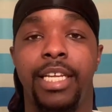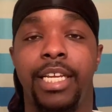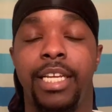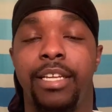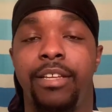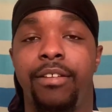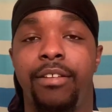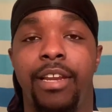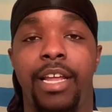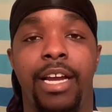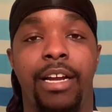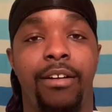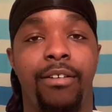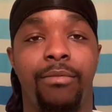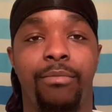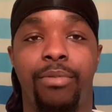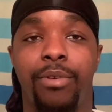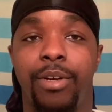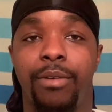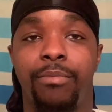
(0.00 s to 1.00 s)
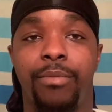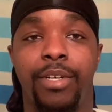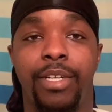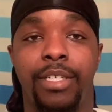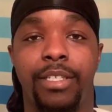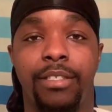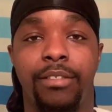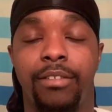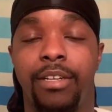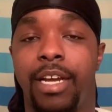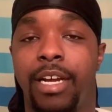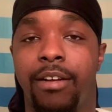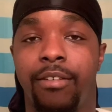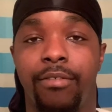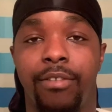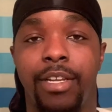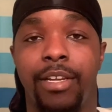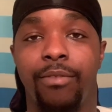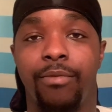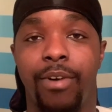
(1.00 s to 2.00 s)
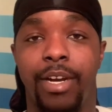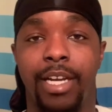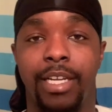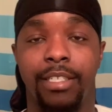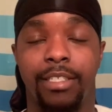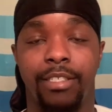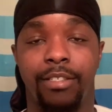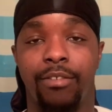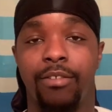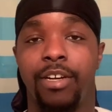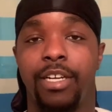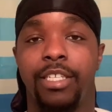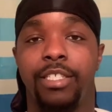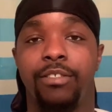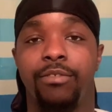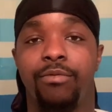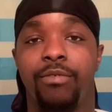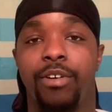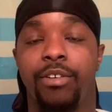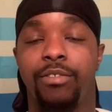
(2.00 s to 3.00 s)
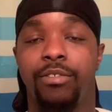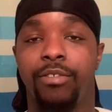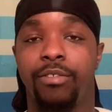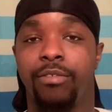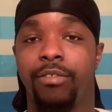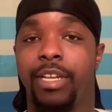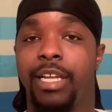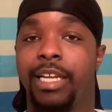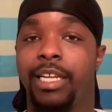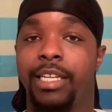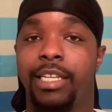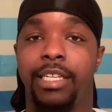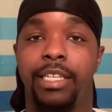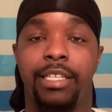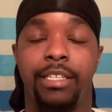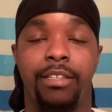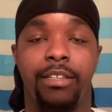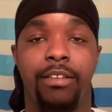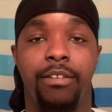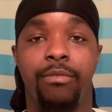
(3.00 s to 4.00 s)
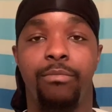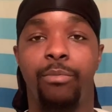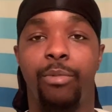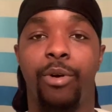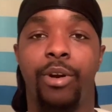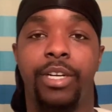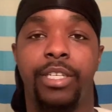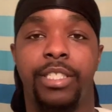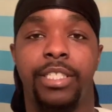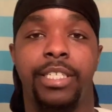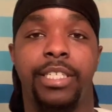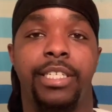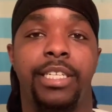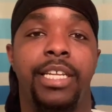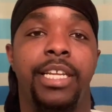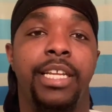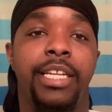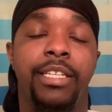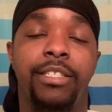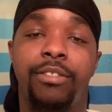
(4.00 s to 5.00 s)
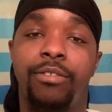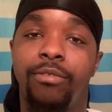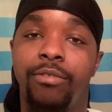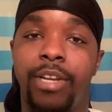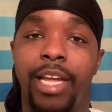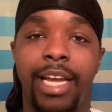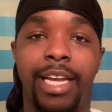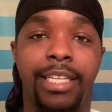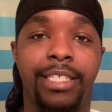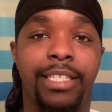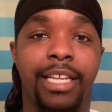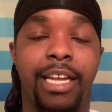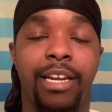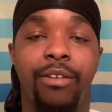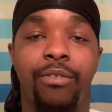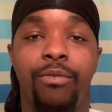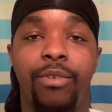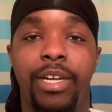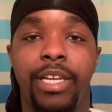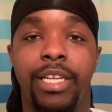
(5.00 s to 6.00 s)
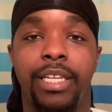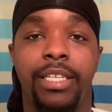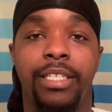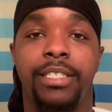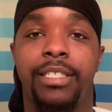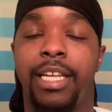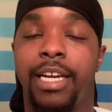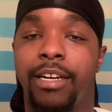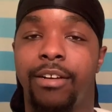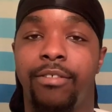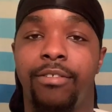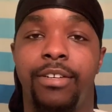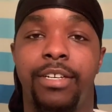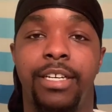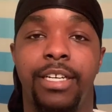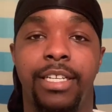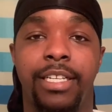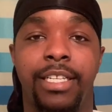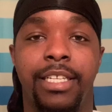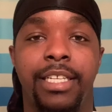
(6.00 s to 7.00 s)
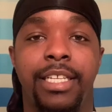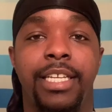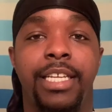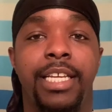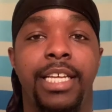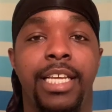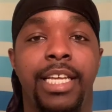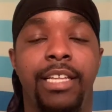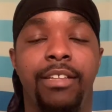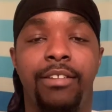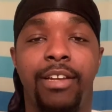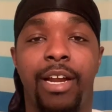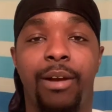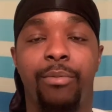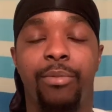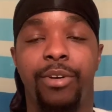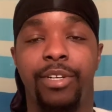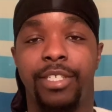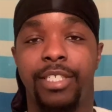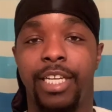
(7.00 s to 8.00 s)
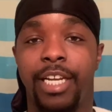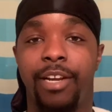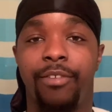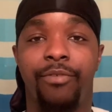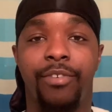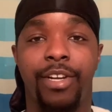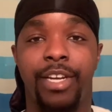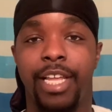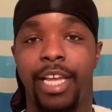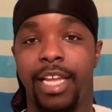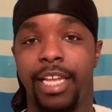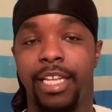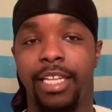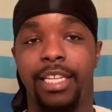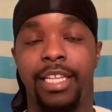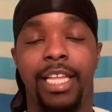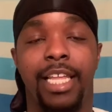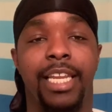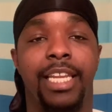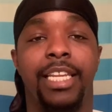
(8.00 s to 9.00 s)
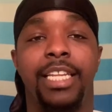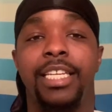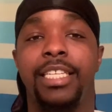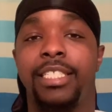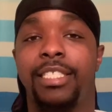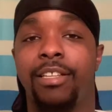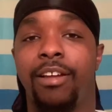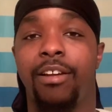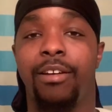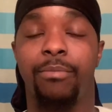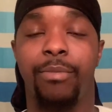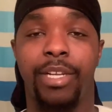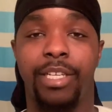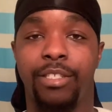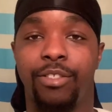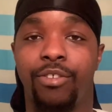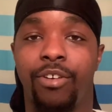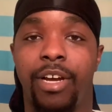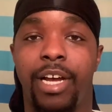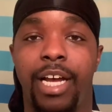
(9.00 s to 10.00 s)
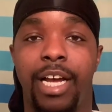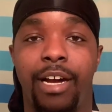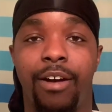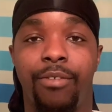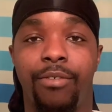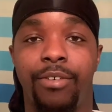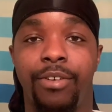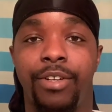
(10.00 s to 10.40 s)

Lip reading: you're not gonna get waves as quick as you want to. Like, you brushing 2 days out of a week is not gonna cut it. You gotta brush every day, at least 30 minutes to an hour.